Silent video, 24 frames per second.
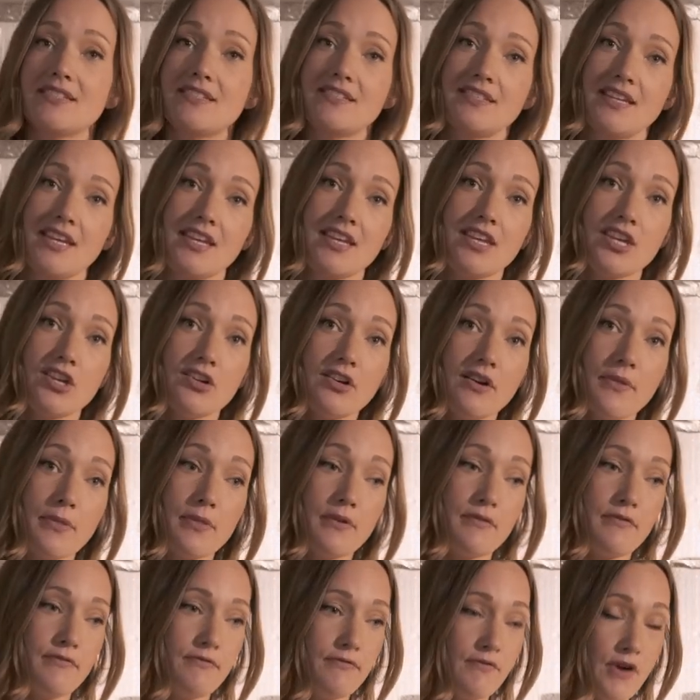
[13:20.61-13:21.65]
stay here on
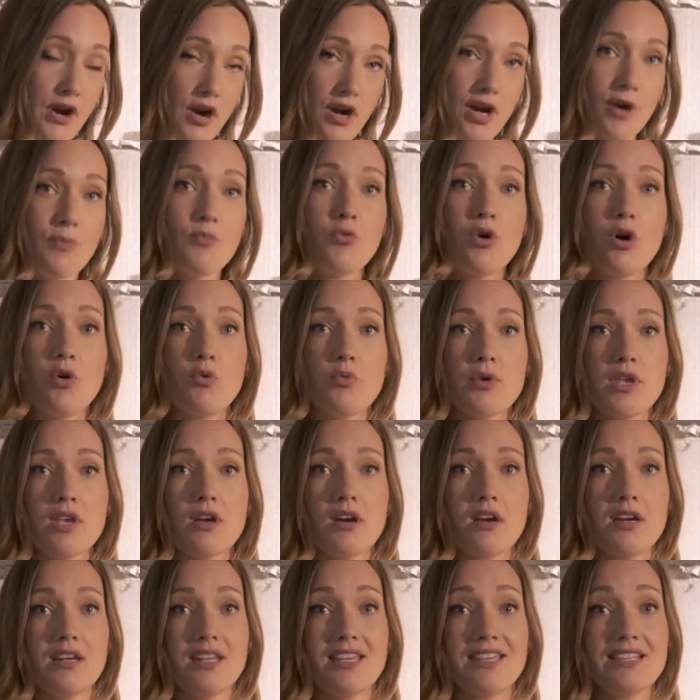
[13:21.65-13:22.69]
the farm while we
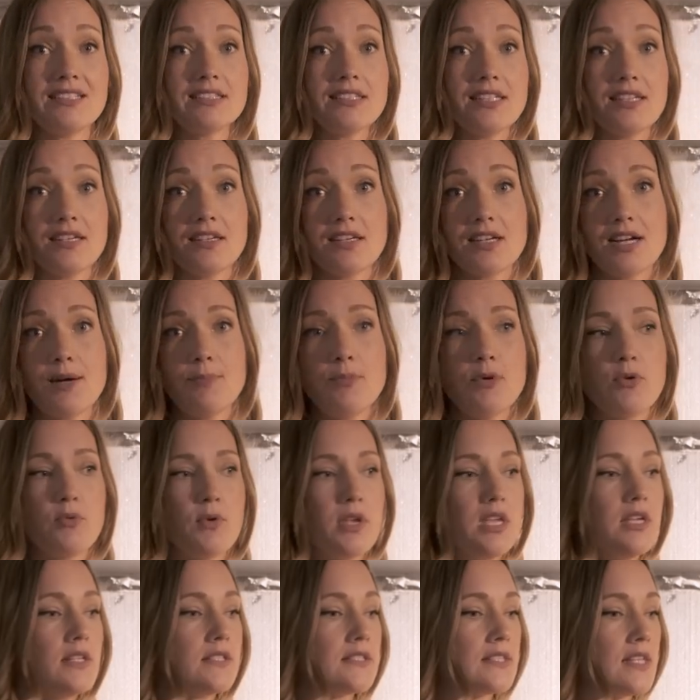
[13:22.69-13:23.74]
are in Italy in a couple
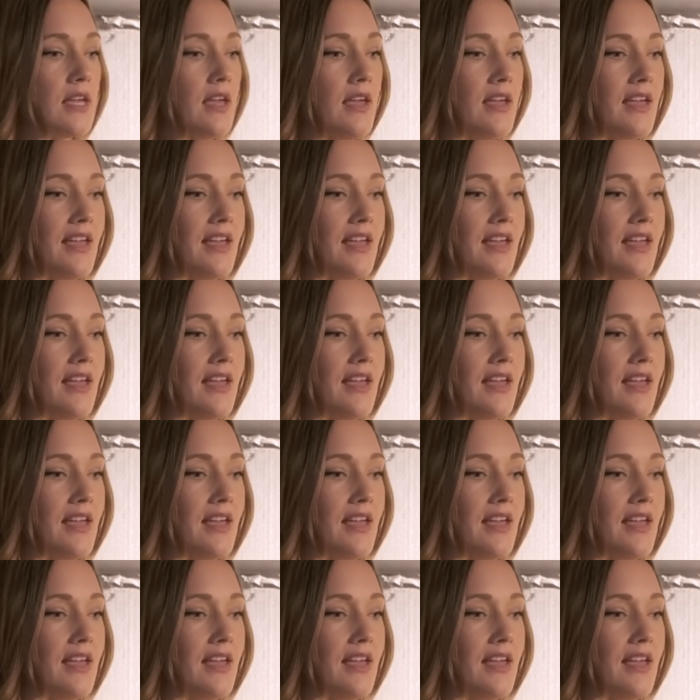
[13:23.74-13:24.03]
weeks.